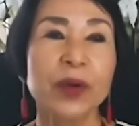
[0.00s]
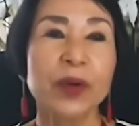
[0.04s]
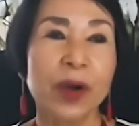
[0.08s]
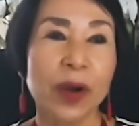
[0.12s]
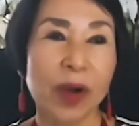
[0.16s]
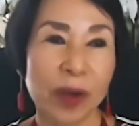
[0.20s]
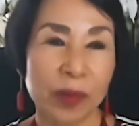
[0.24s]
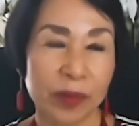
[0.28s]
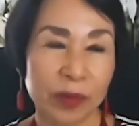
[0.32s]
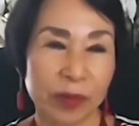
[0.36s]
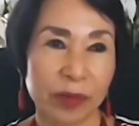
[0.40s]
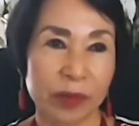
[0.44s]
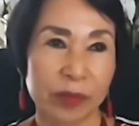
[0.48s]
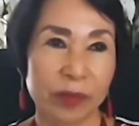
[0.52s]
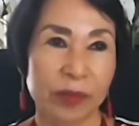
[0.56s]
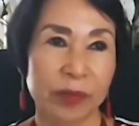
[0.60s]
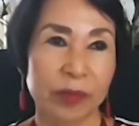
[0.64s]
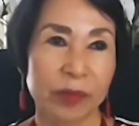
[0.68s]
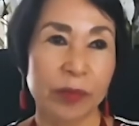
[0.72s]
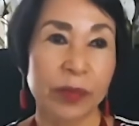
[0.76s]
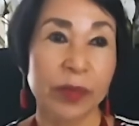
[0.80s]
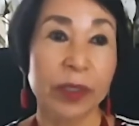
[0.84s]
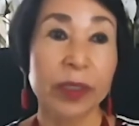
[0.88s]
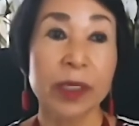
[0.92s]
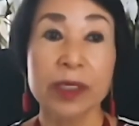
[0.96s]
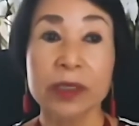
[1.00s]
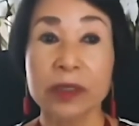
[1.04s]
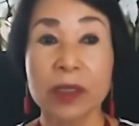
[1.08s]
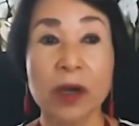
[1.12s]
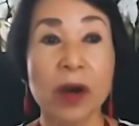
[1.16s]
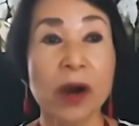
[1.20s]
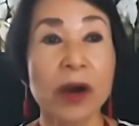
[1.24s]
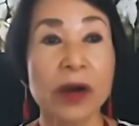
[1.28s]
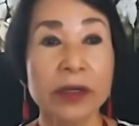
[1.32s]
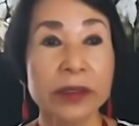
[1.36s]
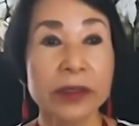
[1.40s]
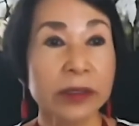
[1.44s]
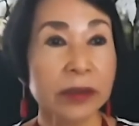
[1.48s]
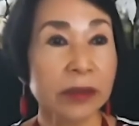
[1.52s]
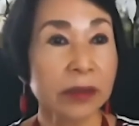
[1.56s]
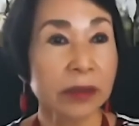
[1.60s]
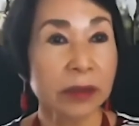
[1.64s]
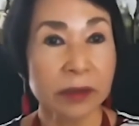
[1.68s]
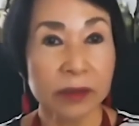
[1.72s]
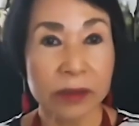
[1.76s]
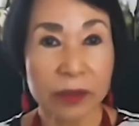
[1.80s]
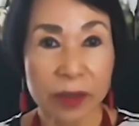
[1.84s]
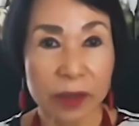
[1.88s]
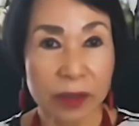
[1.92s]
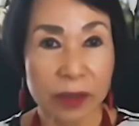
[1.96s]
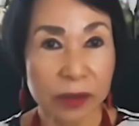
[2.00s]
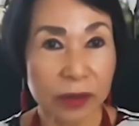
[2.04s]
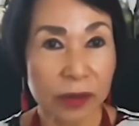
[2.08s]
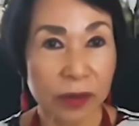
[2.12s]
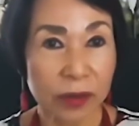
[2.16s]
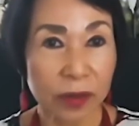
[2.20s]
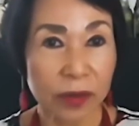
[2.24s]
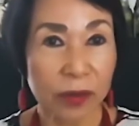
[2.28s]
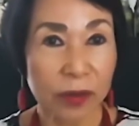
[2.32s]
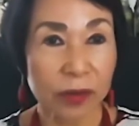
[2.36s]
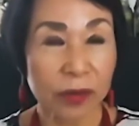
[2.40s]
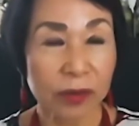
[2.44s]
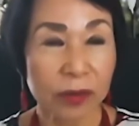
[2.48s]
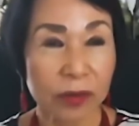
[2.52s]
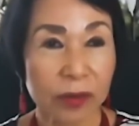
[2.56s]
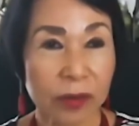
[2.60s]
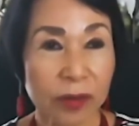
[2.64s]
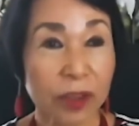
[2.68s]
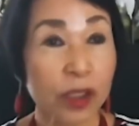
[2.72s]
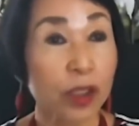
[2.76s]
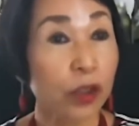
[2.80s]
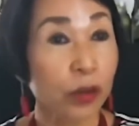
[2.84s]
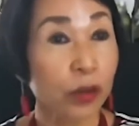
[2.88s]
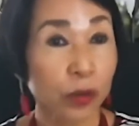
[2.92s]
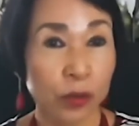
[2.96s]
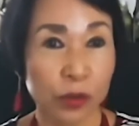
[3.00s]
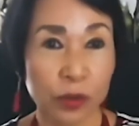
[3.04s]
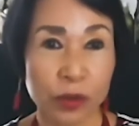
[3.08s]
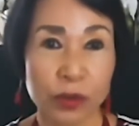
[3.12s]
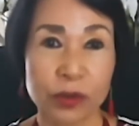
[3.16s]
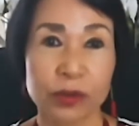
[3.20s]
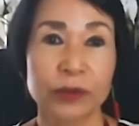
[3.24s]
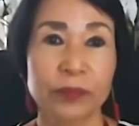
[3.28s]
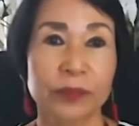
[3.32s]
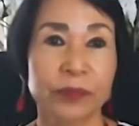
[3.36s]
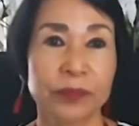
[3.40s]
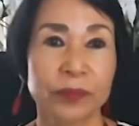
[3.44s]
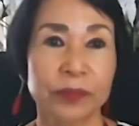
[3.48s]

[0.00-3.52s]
problem because the arsenals are so huge.